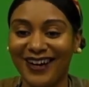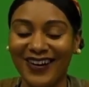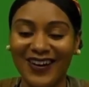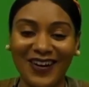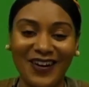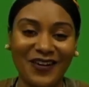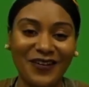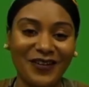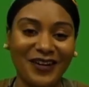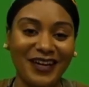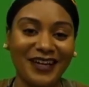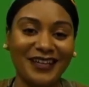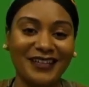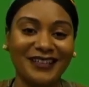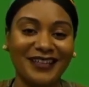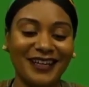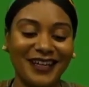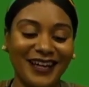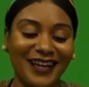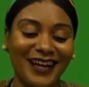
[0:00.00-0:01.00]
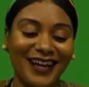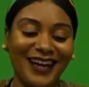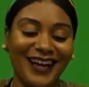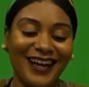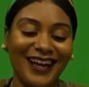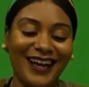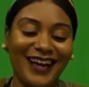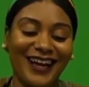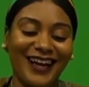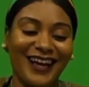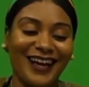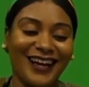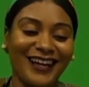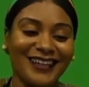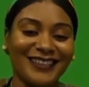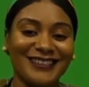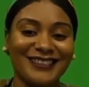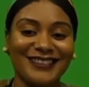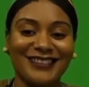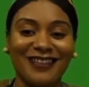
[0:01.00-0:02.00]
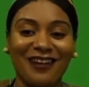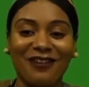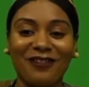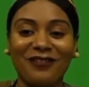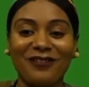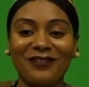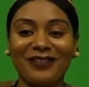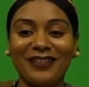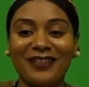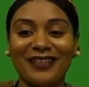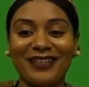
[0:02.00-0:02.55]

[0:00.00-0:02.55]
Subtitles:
Okay, so